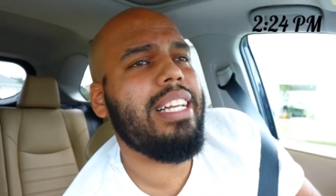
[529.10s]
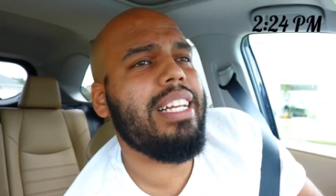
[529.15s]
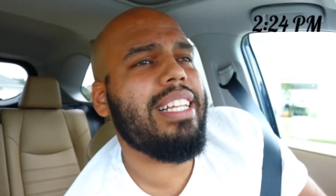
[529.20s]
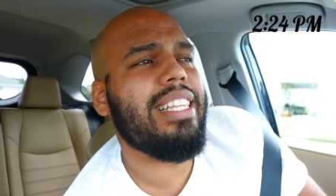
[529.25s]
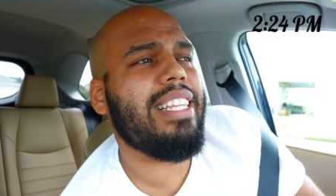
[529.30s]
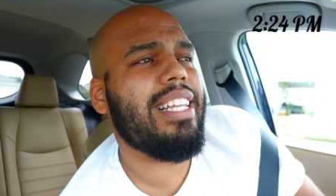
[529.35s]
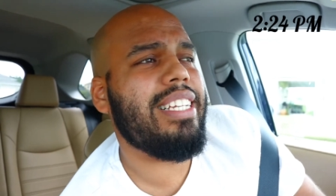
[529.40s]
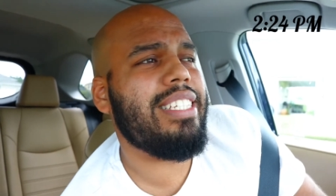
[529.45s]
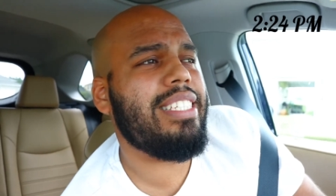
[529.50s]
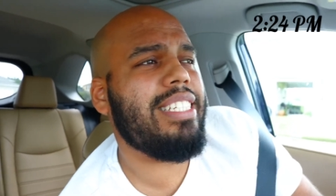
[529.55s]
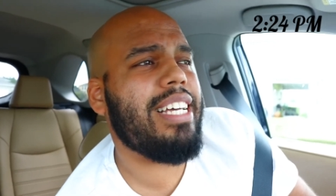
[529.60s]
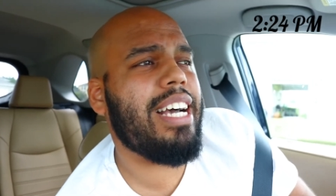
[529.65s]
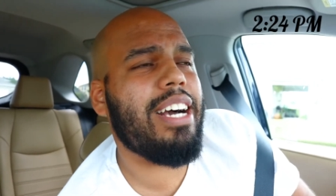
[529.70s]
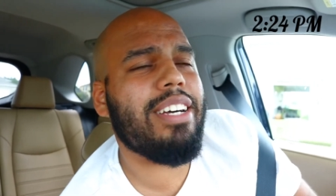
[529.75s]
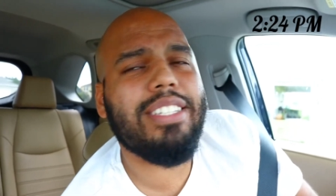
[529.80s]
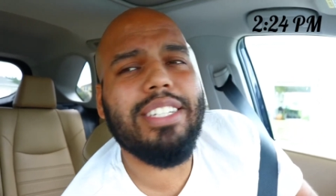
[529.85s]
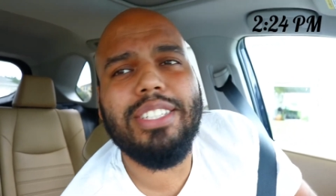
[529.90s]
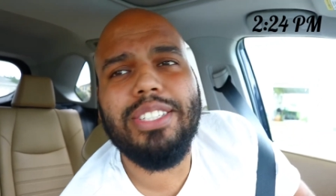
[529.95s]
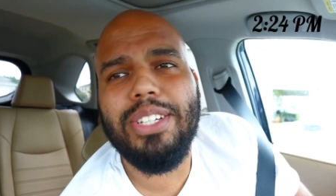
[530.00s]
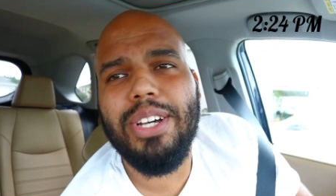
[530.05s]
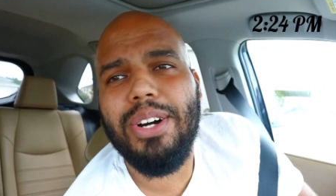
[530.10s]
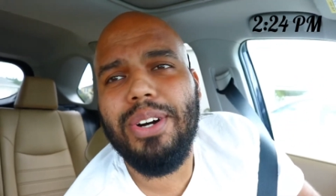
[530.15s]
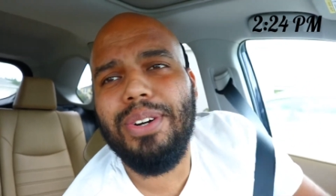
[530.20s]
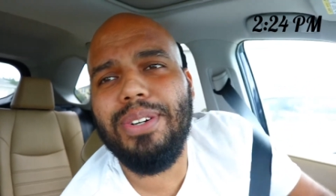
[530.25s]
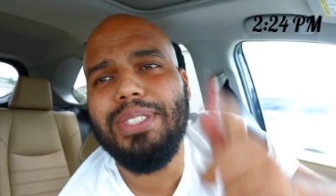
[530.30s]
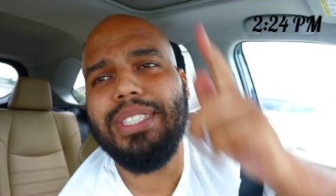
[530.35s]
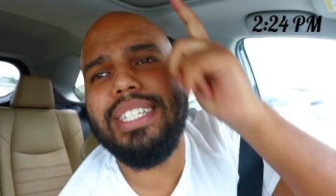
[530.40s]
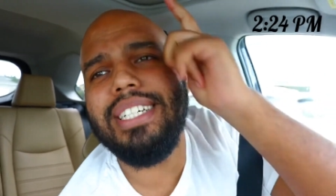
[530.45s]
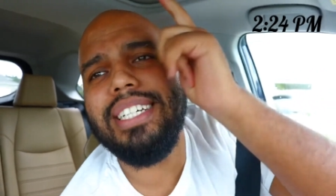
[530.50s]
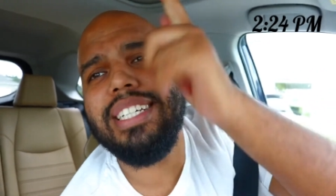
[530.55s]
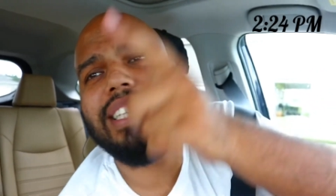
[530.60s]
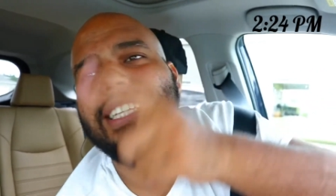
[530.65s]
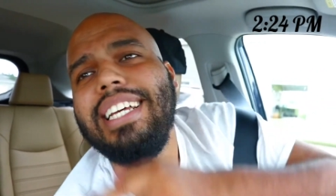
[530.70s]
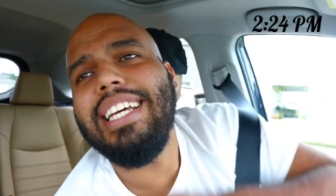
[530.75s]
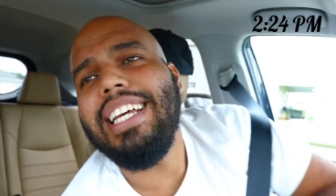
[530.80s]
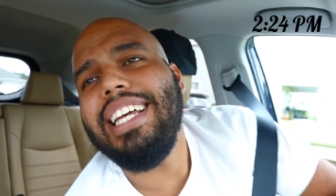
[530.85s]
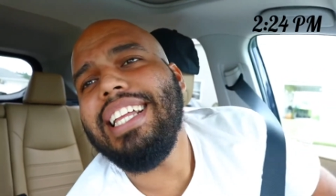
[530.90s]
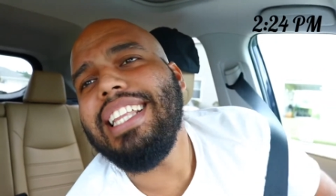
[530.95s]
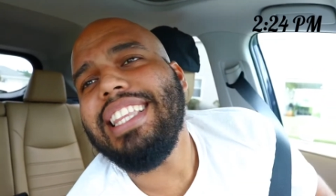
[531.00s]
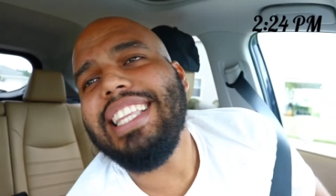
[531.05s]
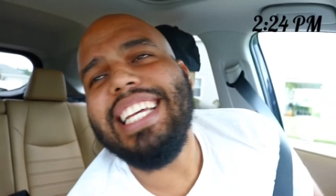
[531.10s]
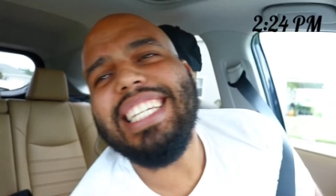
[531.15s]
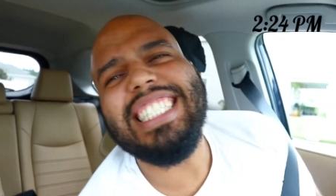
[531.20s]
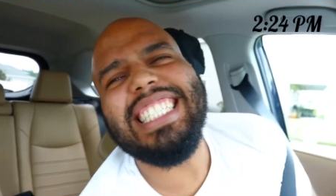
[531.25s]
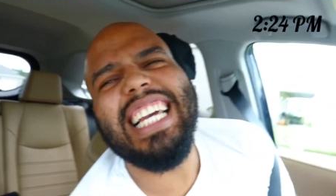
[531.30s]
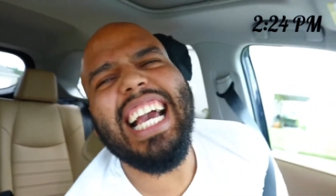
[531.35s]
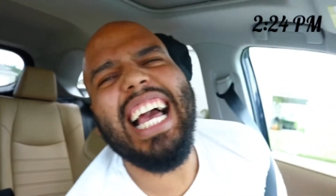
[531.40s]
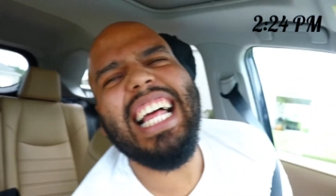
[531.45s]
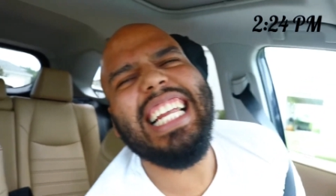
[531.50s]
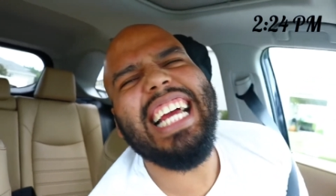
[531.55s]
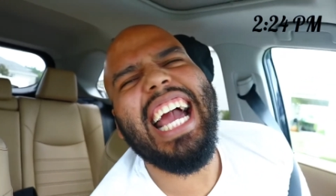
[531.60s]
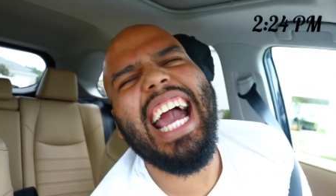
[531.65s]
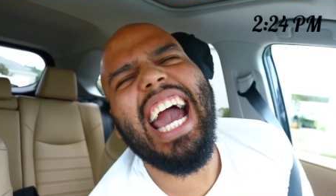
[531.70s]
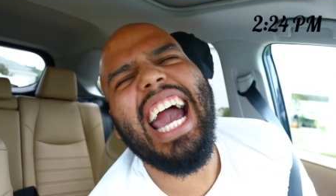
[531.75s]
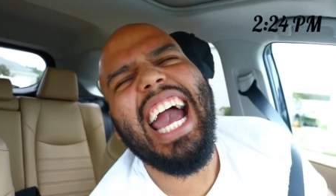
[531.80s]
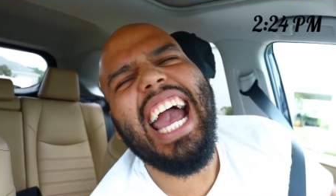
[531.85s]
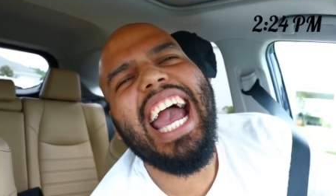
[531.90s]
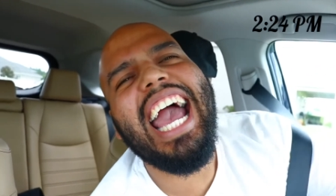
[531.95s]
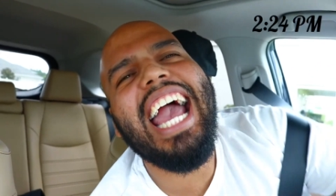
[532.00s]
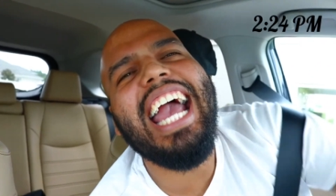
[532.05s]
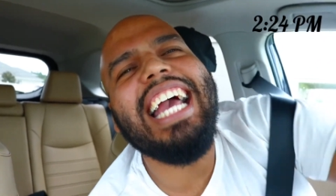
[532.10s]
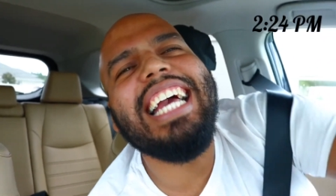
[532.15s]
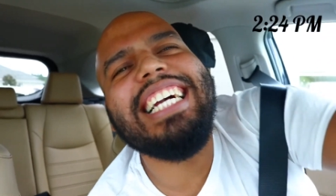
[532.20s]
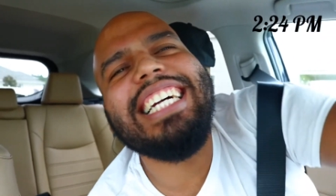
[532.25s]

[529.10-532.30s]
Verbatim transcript: let's see how this goes and let's get it!